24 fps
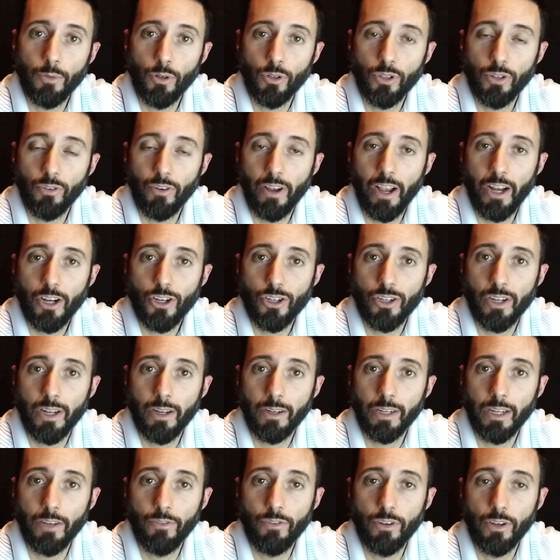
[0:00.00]
your direction
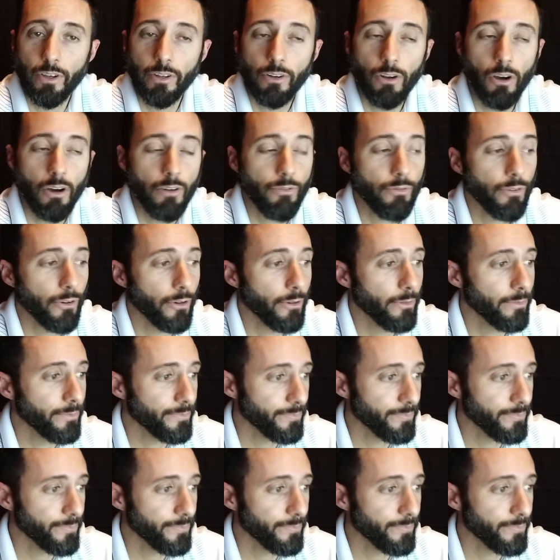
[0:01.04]
and give you an offer.